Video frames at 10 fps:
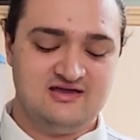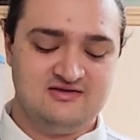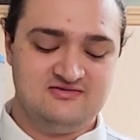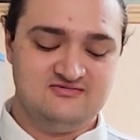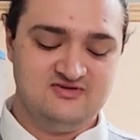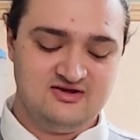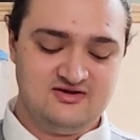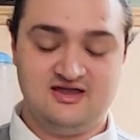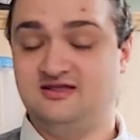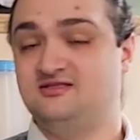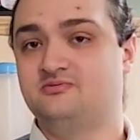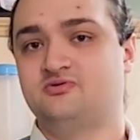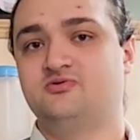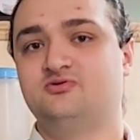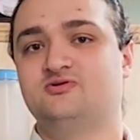a very
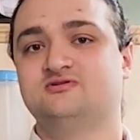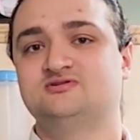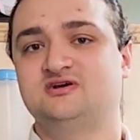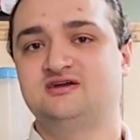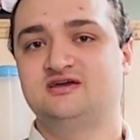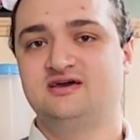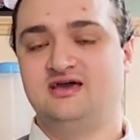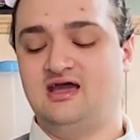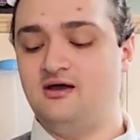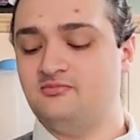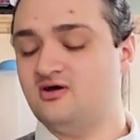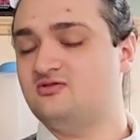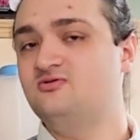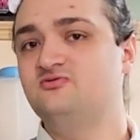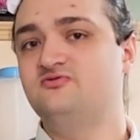atypical drink, and I'm
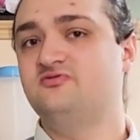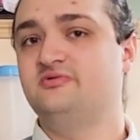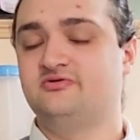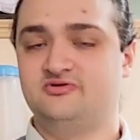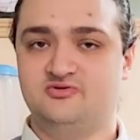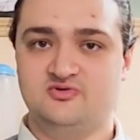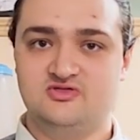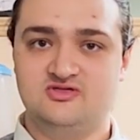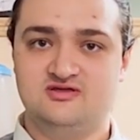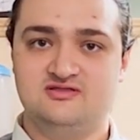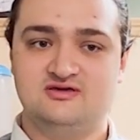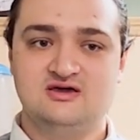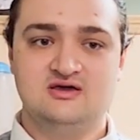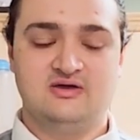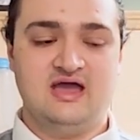not too familiar with it.
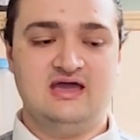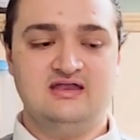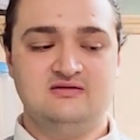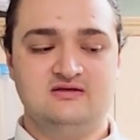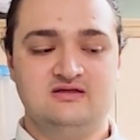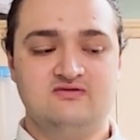And